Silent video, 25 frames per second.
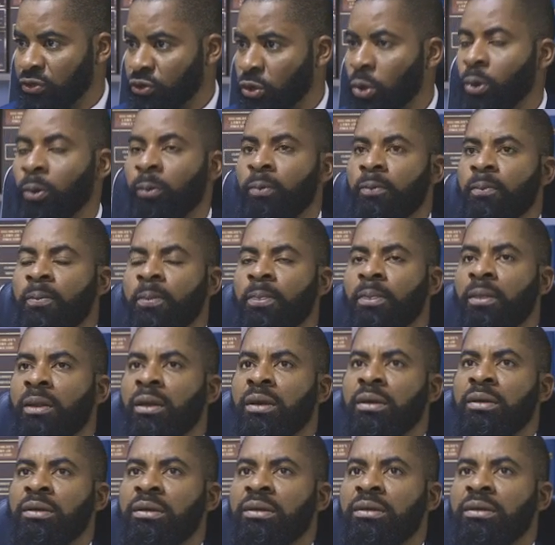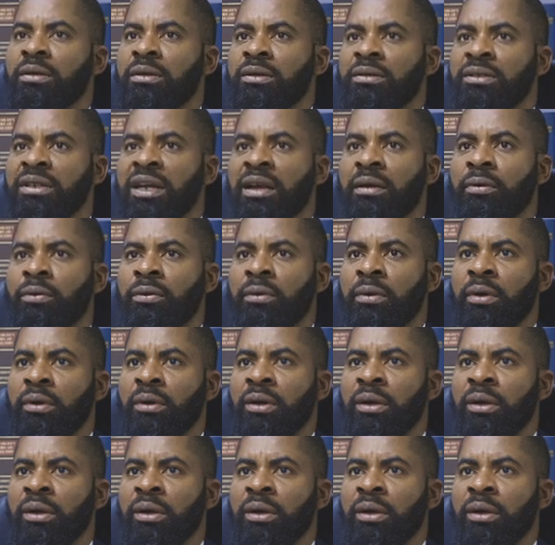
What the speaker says: So the